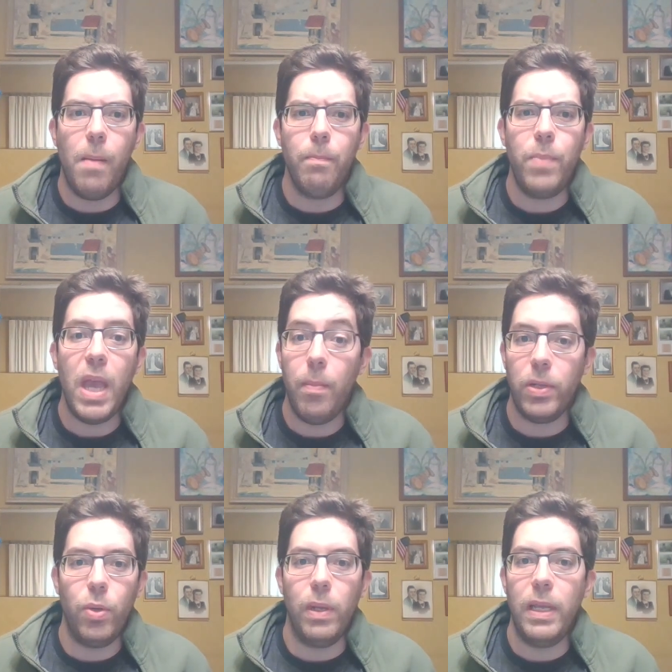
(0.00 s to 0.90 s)
be able
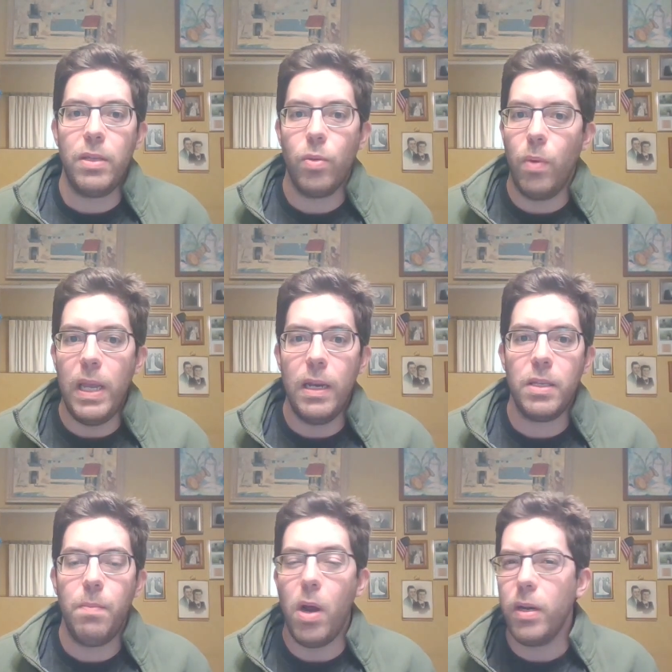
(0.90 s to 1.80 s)
to at least read a
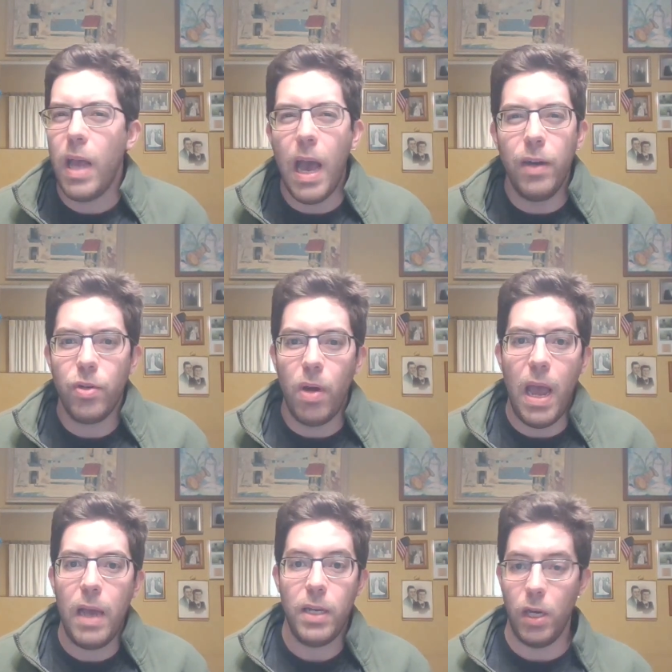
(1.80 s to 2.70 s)
smart
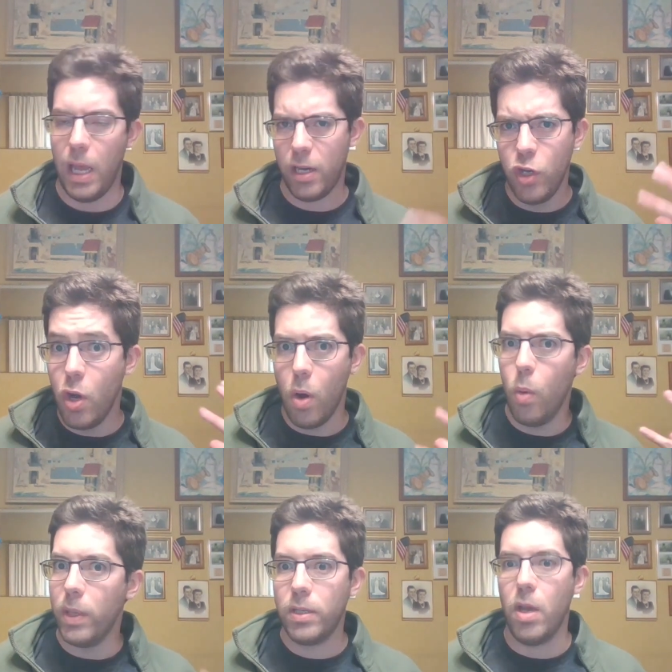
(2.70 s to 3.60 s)
contract and like know
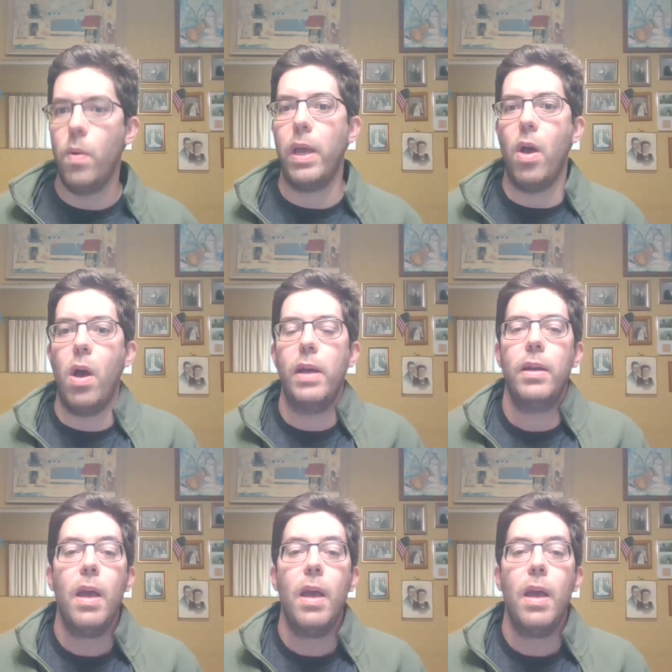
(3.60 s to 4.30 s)
what's going on.